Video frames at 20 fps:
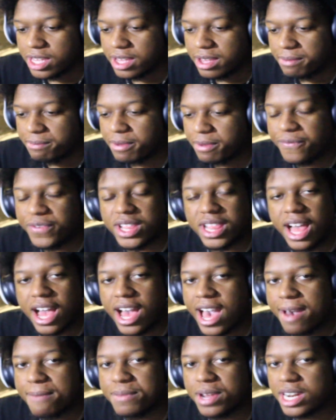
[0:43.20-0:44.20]
I
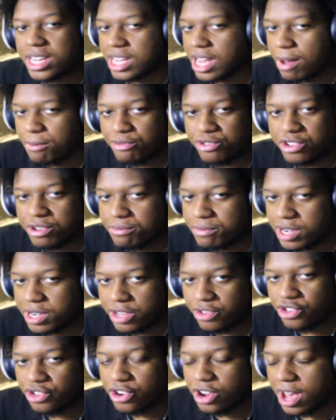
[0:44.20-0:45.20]
haven't accomplished
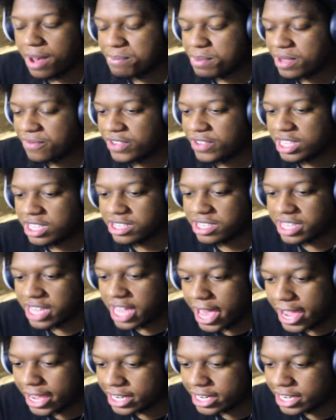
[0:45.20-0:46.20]
much. You know, I've been feeling
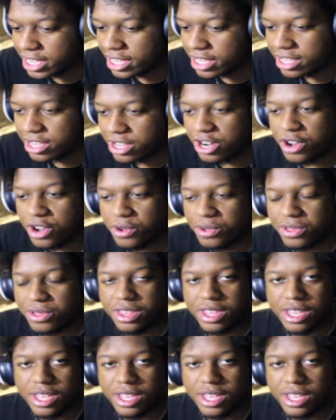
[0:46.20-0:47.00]
stagnant. You know,